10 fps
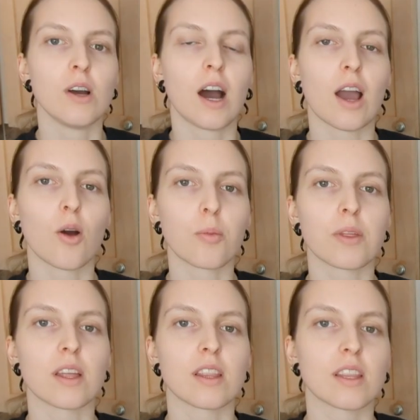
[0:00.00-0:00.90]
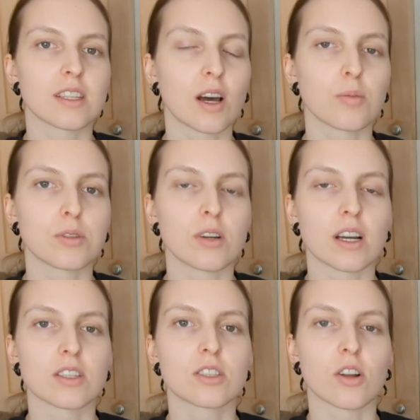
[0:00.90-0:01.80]
I hope that this helps you
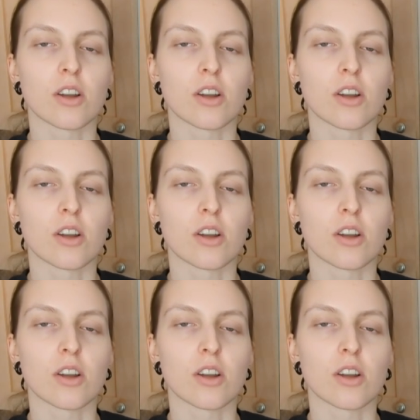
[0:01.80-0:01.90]
guys start